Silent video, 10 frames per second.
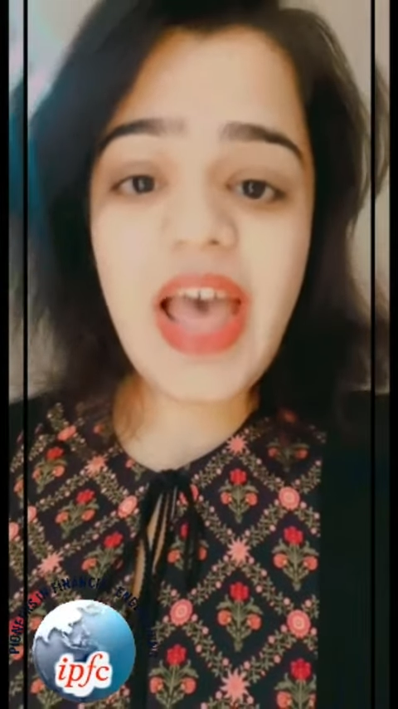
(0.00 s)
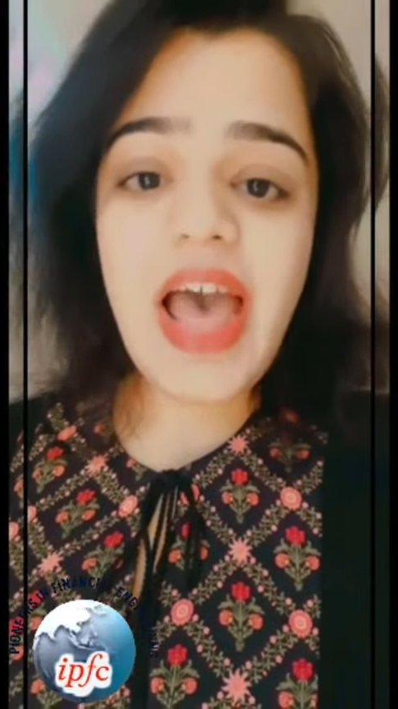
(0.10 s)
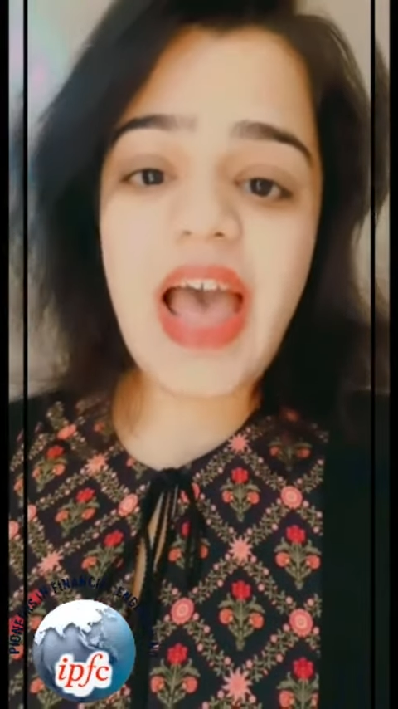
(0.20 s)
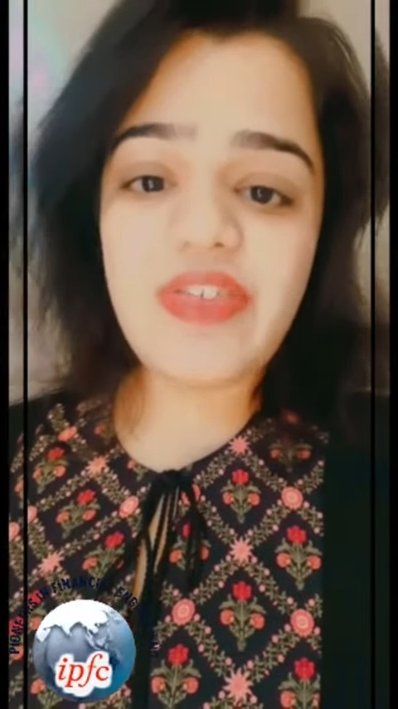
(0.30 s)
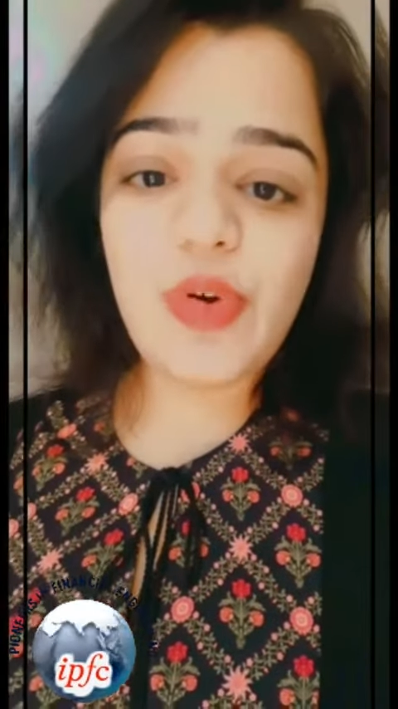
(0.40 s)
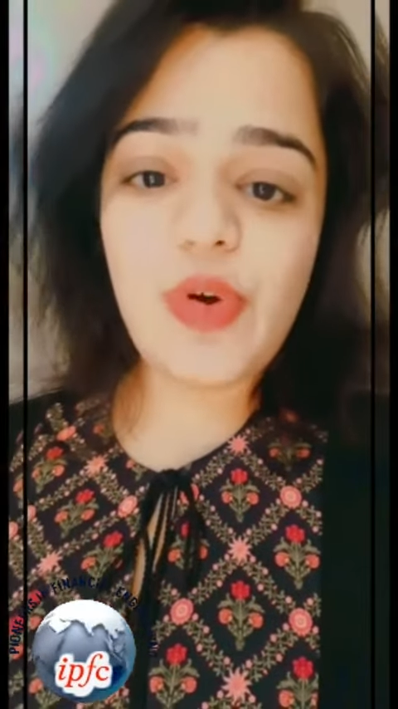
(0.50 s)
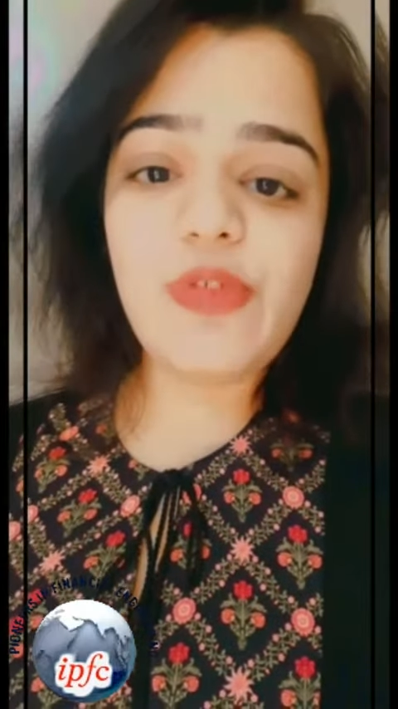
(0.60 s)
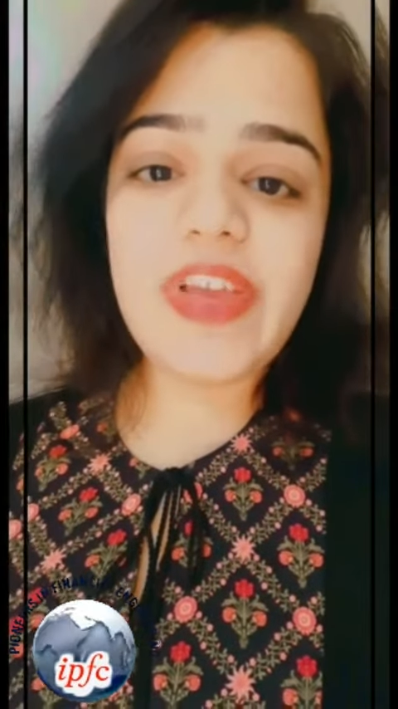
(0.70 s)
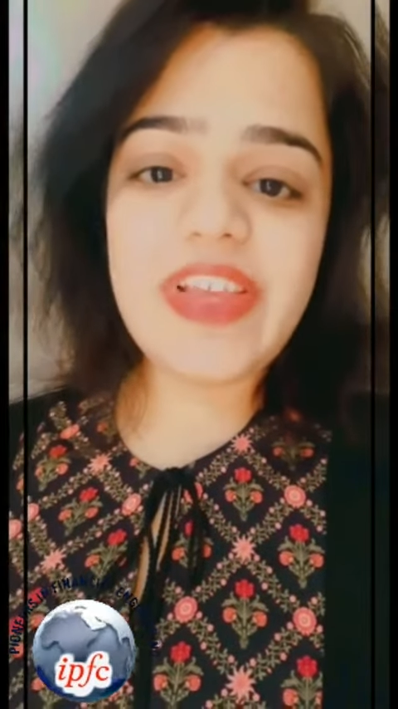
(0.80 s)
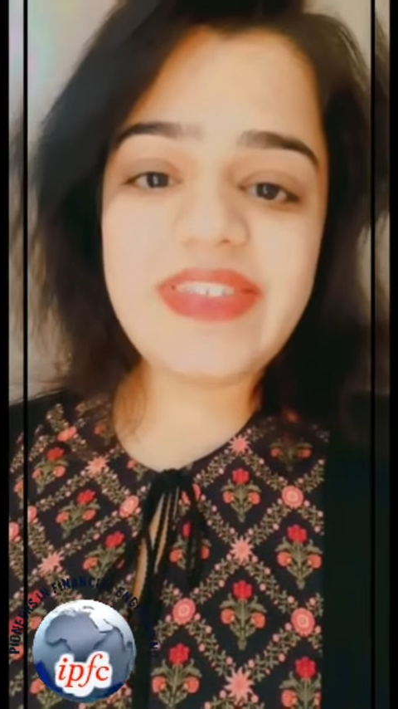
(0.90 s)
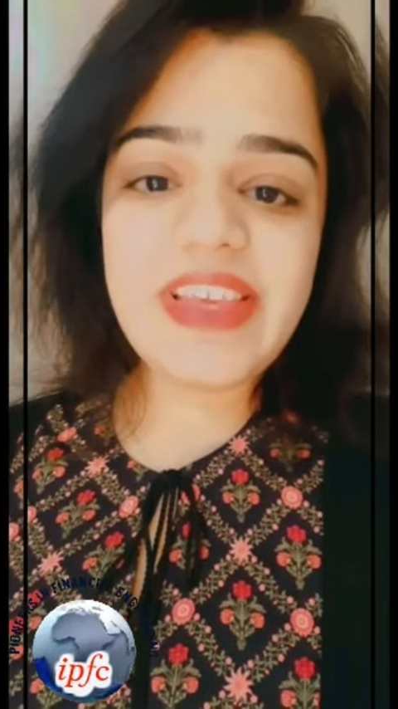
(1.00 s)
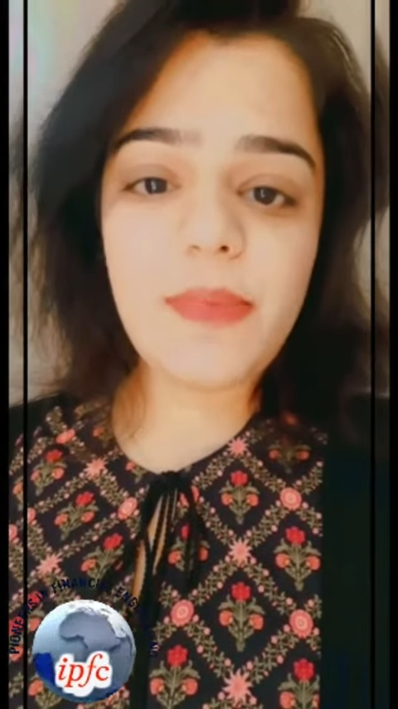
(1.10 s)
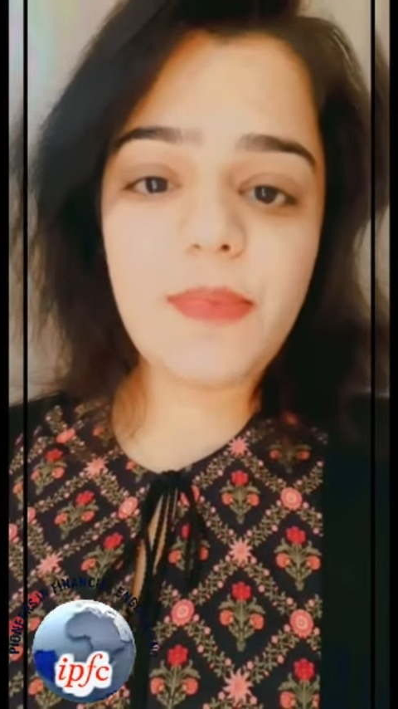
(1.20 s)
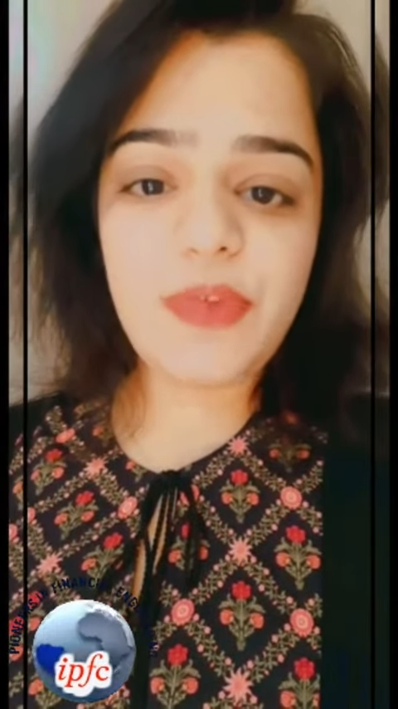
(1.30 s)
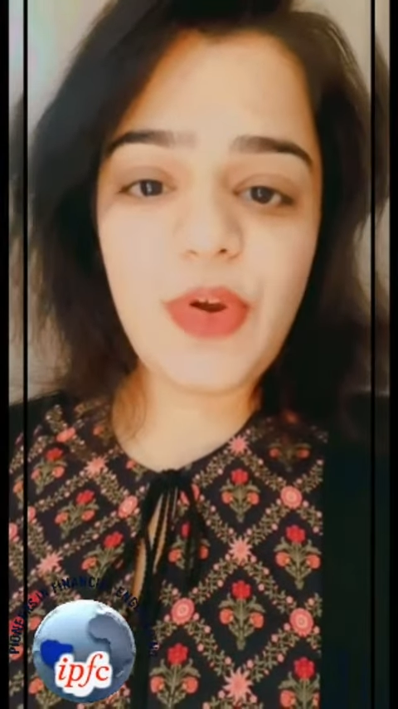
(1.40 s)
has always
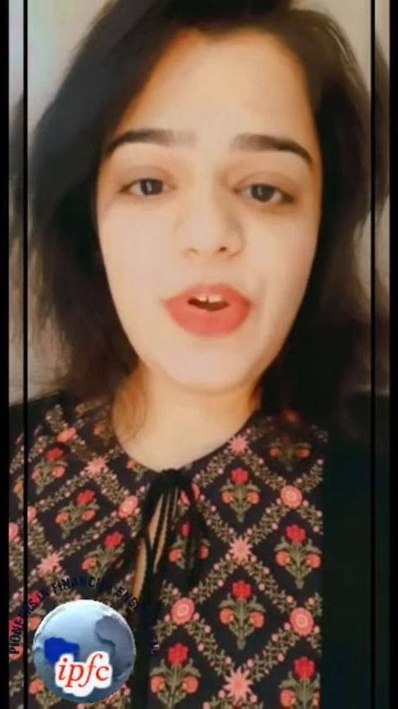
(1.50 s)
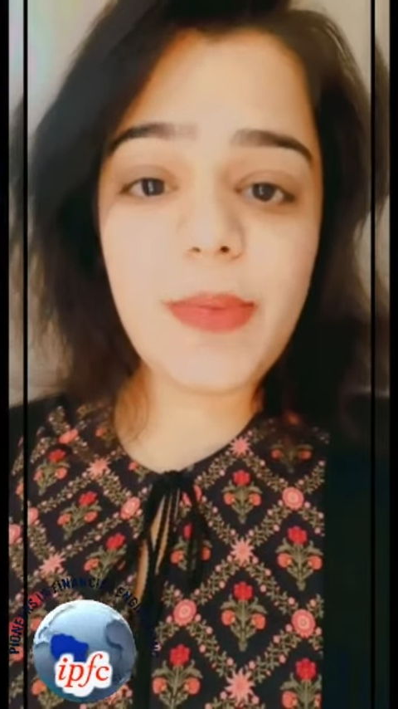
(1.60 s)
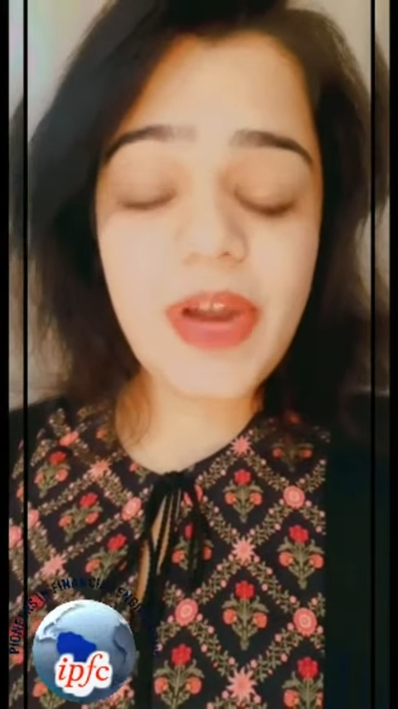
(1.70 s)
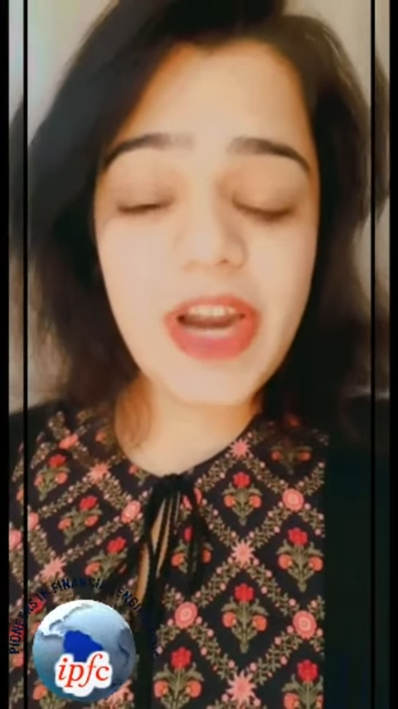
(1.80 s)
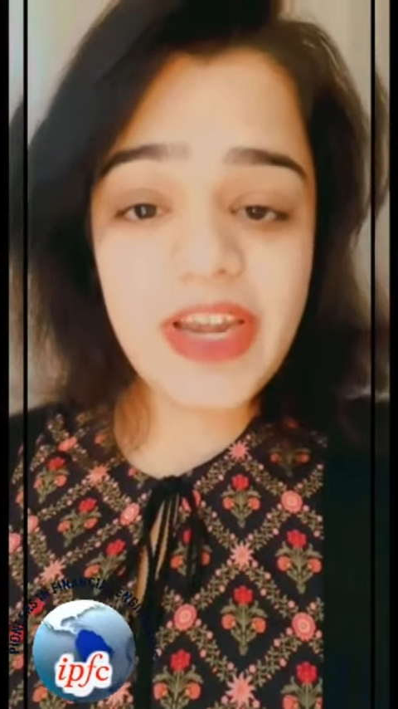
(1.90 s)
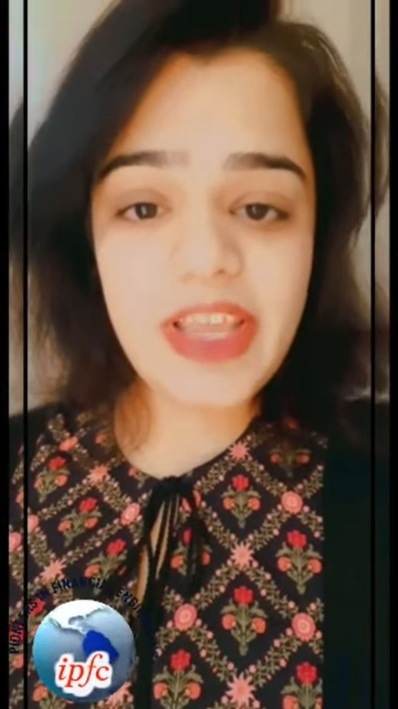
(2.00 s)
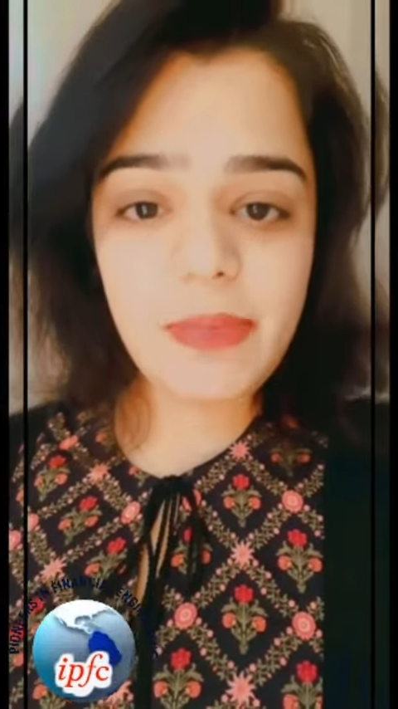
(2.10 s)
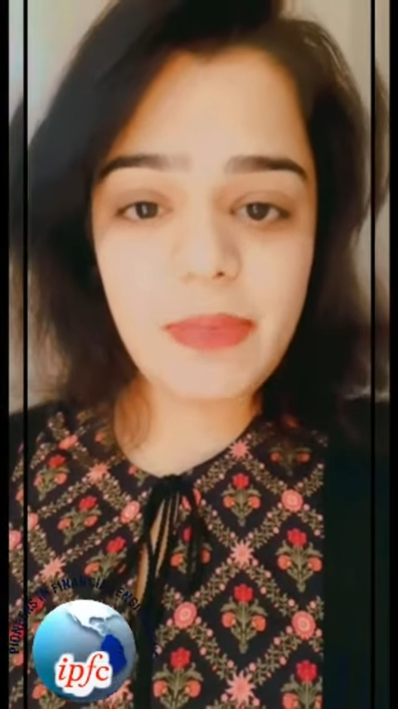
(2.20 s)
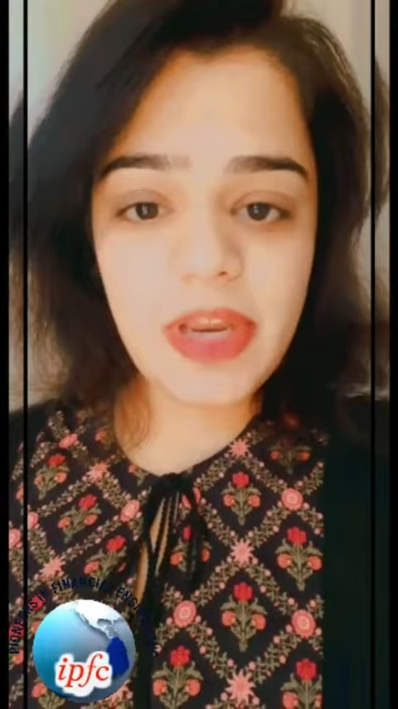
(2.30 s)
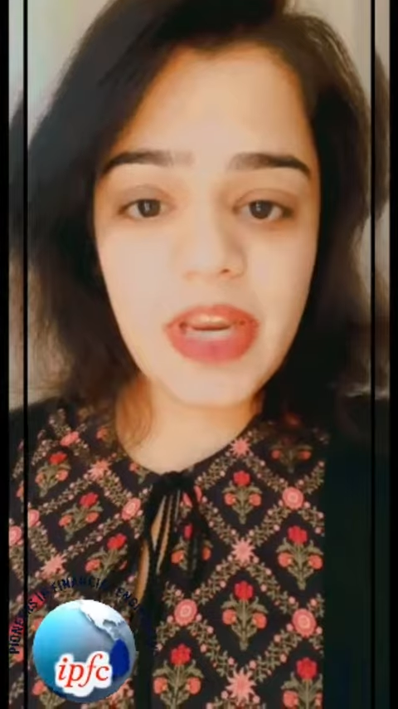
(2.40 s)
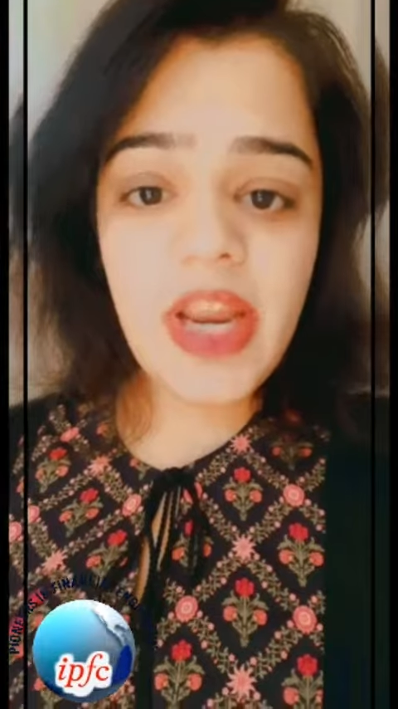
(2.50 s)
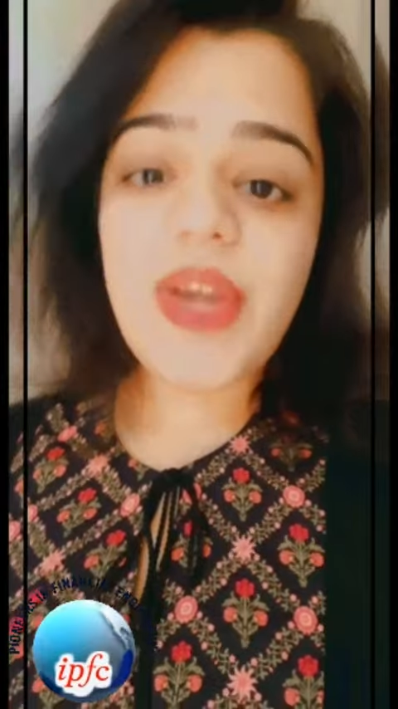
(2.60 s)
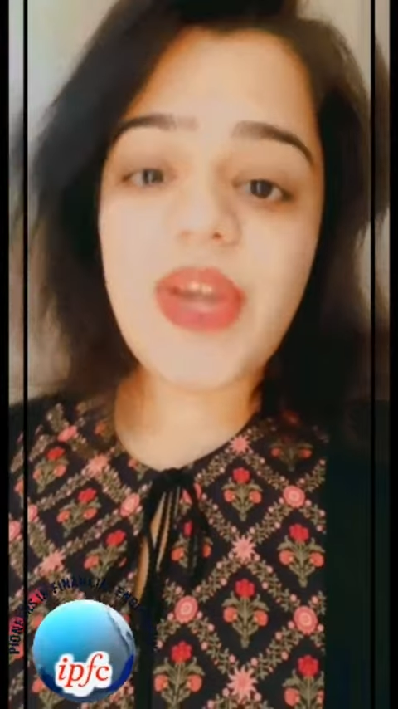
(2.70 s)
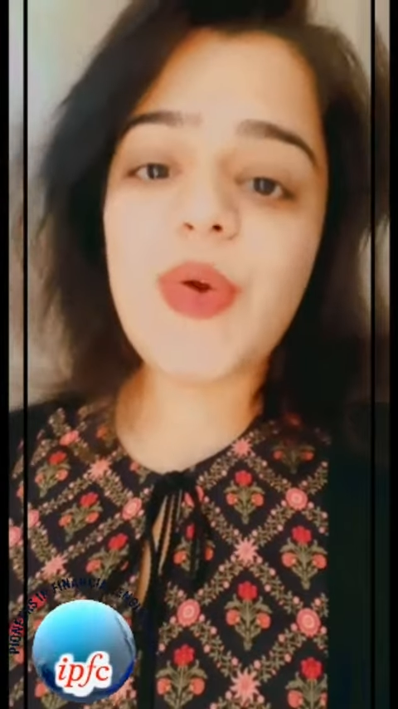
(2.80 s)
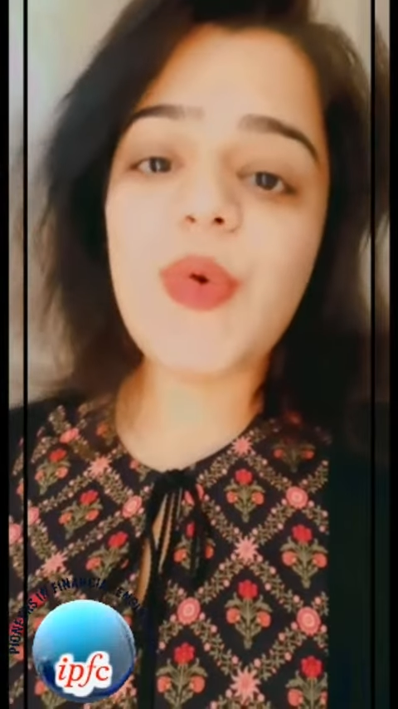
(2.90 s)
keeps on reminding me
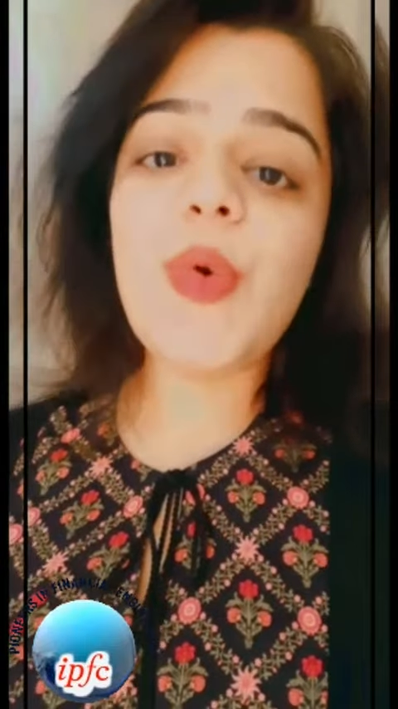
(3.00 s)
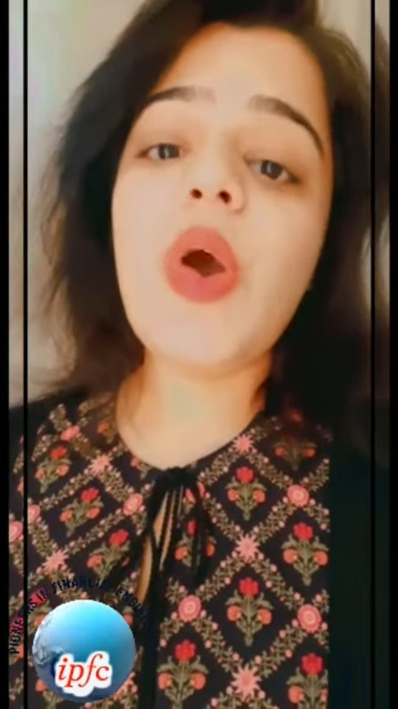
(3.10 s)
to